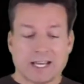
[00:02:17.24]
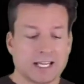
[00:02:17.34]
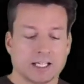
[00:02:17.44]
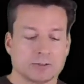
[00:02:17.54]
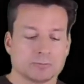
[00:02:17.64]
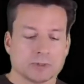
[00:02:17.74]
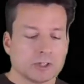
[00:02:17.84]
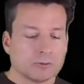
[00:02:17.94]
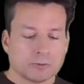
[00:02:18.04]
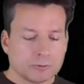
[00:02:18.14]
And
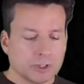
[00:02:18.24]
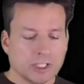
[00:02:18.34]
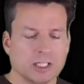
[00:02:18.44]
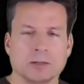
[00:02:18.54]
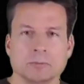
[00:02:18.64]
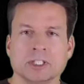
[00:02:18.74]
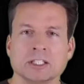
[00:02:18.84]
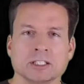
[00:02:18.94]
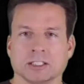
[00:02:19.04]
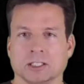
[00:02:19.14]

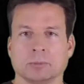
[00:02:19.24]
immediately